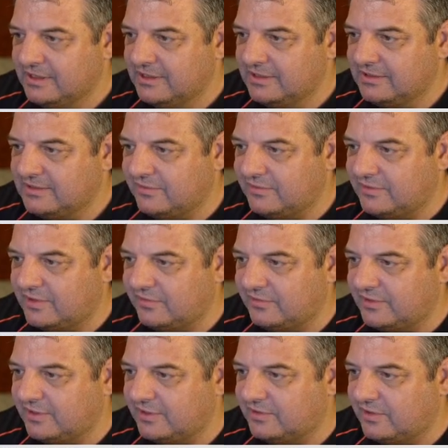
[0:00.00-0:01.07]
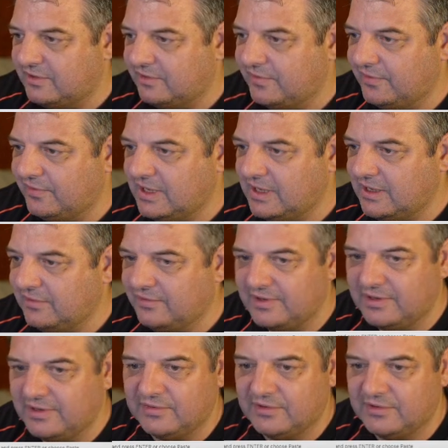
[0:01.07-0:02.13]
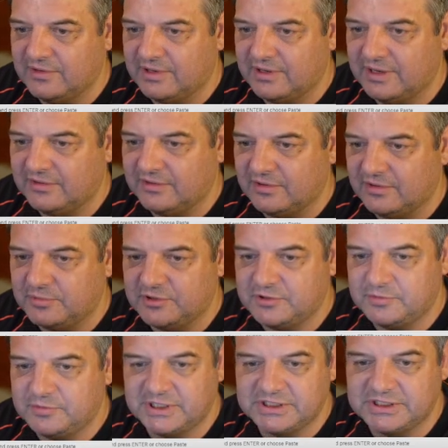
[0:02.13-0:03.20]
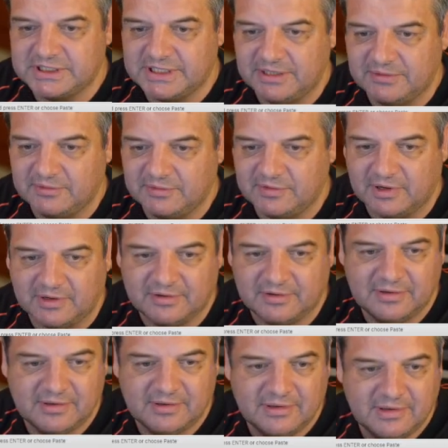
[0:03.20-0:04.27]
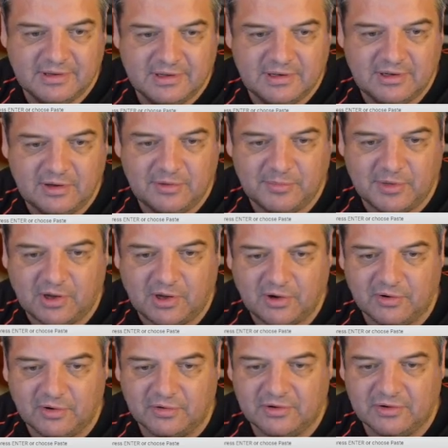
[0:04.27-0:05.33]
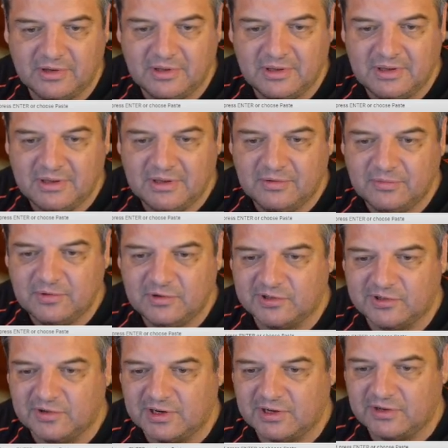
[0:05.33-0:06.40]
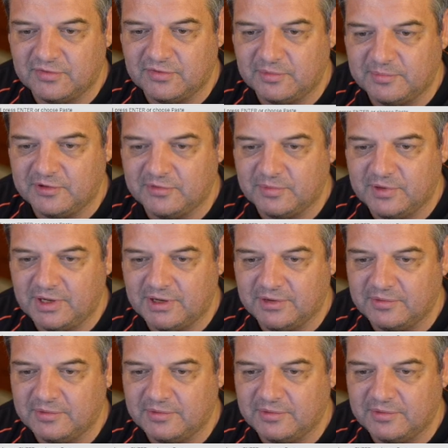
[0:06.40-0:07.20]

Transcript: 77605, and if you look at the Excel spreadsheet, we've got, lo and behold, Walrus Riders formulas work.